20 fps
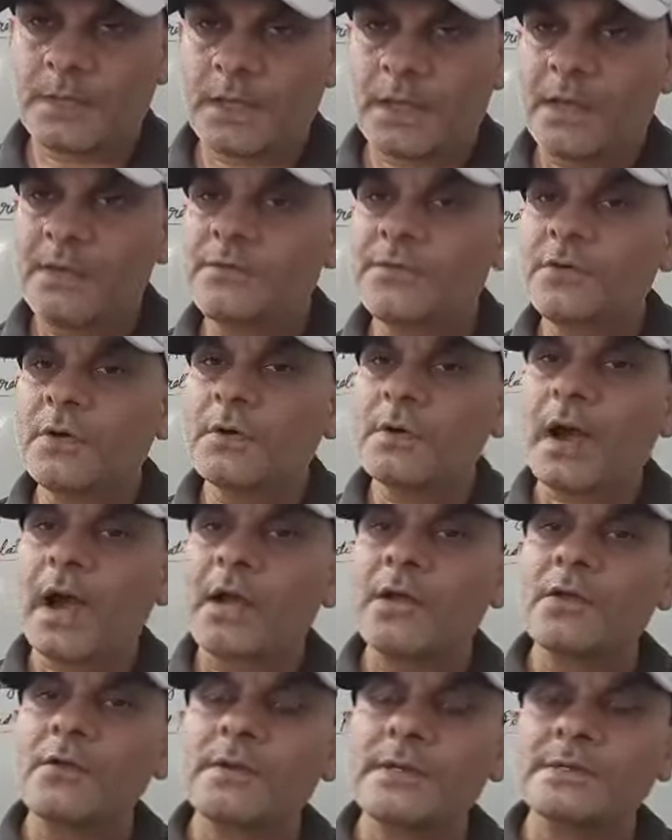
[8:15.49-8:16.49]
If your
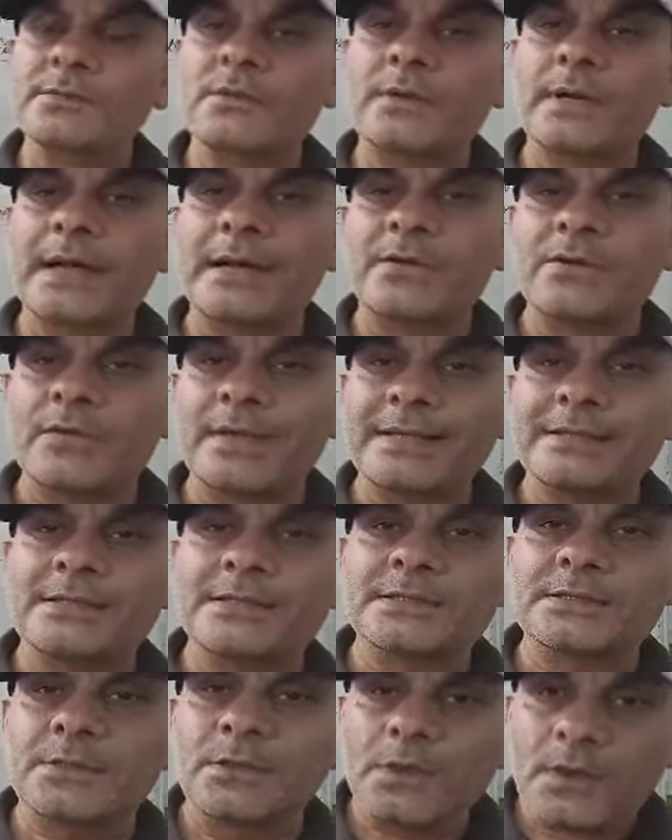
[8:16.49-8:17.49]
cardiovascular endurance
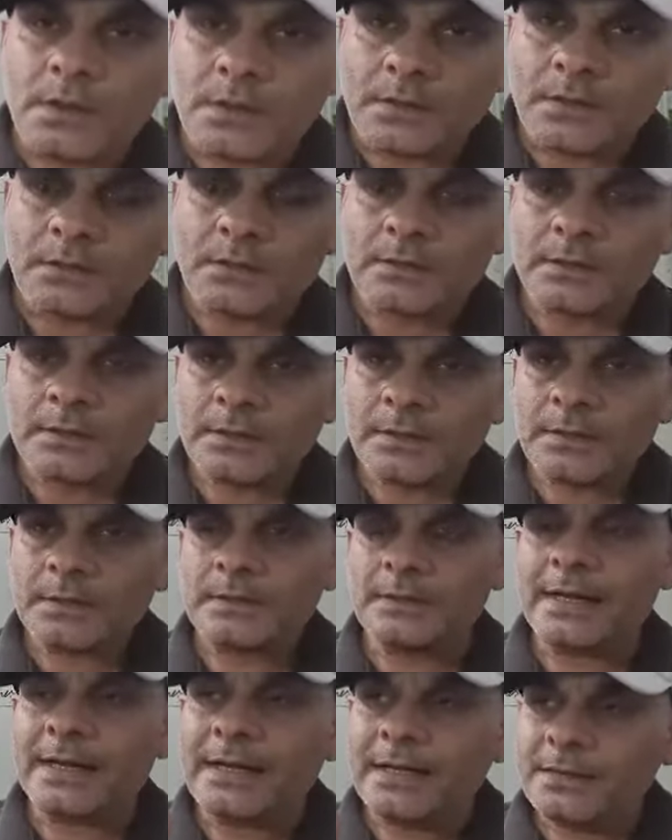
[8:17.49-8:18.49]
is good,
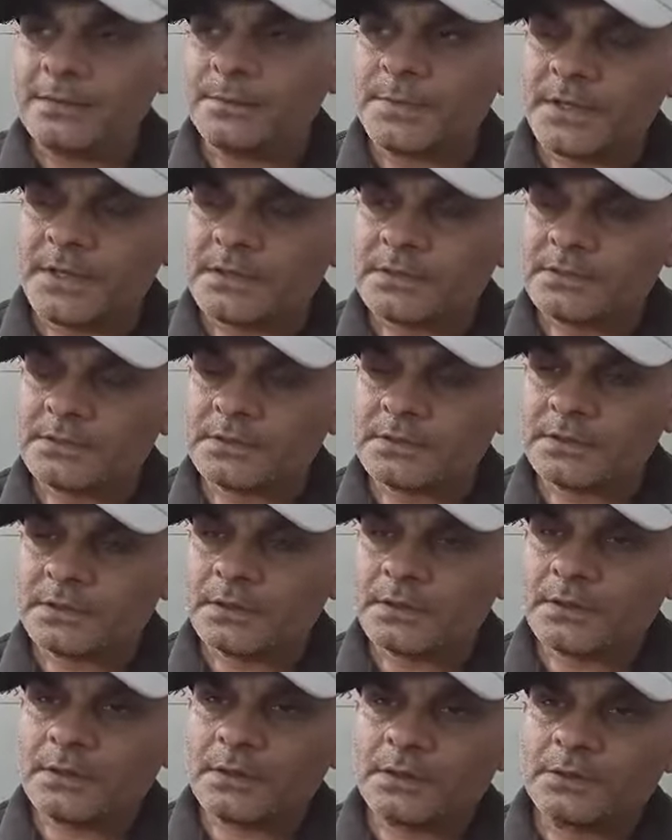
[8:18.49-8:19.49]
then it means
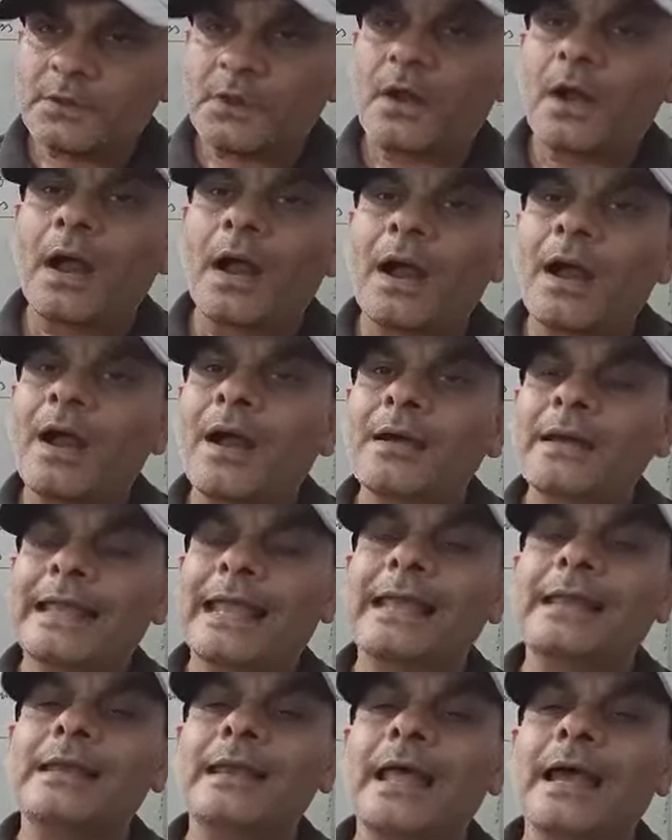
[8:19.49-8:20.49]
your heart
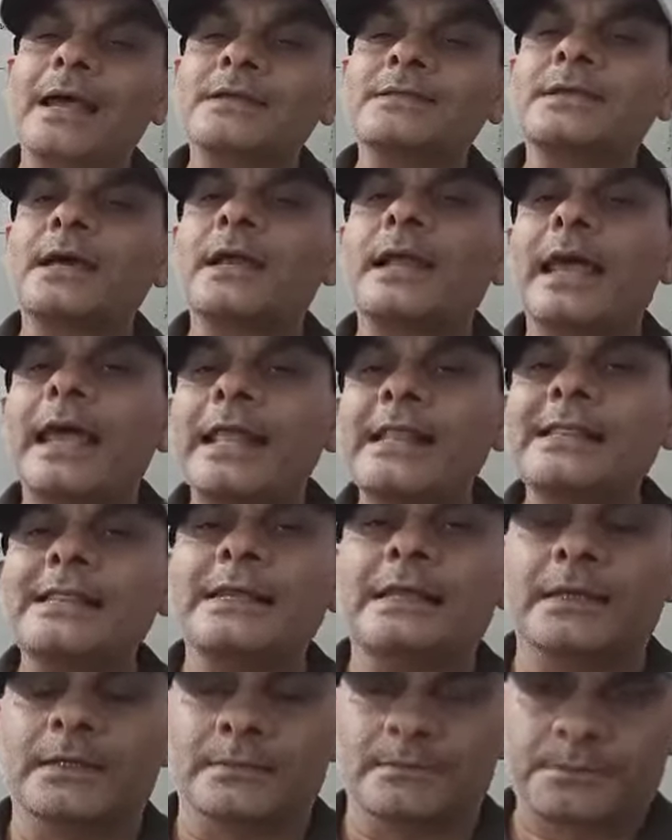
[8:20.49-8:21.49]
and lungs are
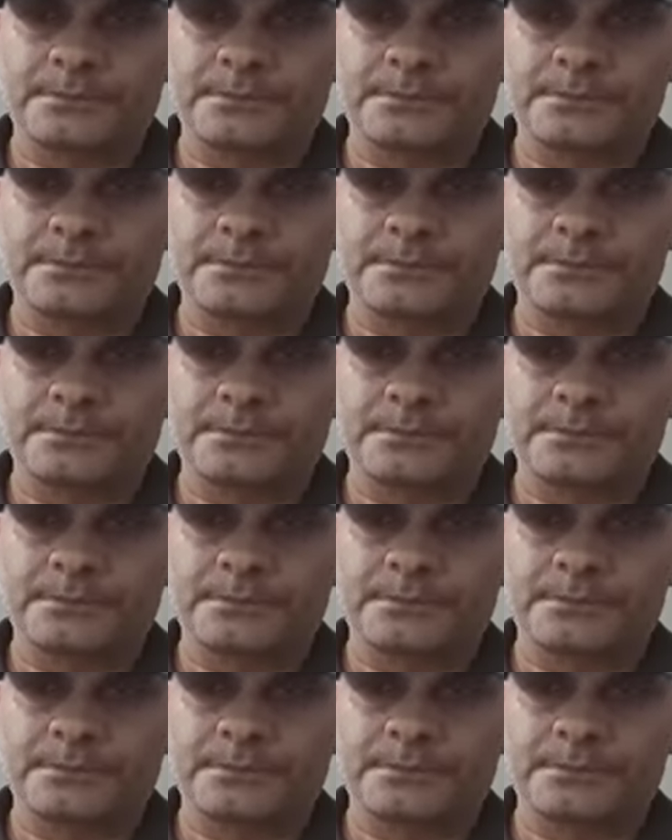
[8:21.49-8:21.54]
healthy